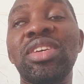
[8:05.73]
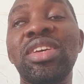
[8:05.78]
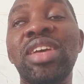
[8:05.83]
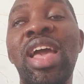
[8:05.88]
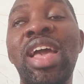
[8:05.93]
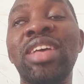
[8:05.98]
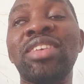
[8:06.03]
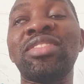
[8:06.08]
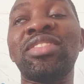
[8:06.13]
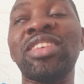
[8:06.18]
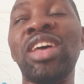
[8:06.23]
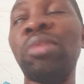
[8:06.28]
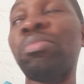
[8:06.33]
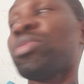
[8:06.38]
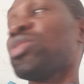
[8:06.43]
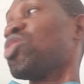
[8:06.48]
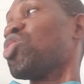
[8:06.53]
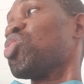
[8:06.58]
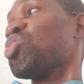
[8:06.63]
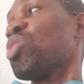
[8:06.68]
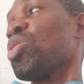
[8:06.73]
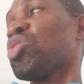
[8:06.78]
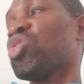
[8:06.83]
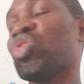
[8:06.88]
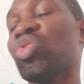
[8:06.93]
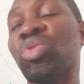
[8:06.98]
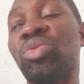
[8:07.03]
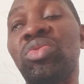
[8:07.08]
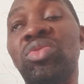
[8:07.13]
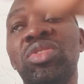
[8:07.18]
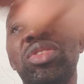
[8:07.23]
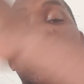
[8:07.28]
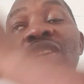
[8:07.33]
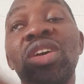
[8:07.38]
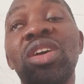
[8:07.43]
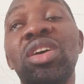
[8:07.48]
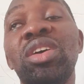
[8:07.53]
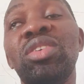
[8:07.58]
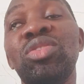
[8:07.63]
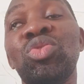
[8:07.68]
exam instructions,
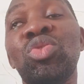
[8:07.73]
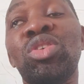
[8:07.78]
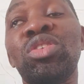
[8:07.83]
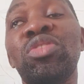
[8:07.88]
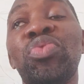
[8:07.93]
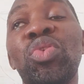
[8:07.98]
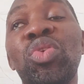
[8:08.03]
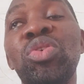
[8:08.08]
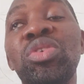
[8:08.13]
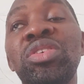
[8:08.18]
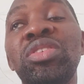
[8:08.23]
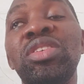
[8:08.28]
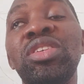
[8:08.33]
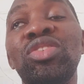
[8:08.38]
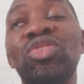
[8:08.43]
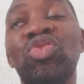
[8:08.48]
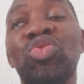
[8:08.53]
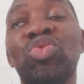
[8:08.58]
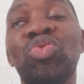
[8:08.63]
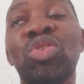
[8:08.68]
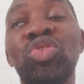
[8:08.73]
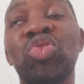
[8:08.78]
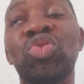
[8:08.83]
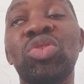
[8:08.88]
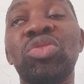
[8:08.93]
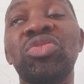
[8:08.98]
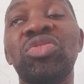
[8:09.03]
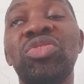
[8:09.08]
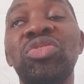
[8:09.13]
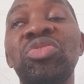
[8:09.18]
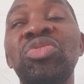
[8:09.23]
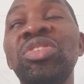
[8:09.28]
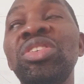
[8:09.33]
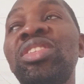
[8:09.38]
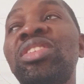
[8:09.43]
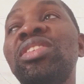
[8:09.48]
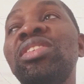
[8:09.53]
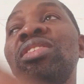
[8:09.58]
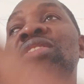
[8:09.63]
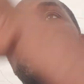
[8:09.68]
not following instructions
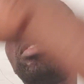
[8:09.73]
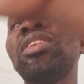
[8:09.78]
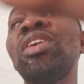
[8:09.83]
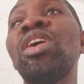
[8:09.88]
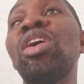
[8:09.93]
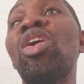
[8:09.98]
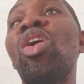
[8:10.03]
written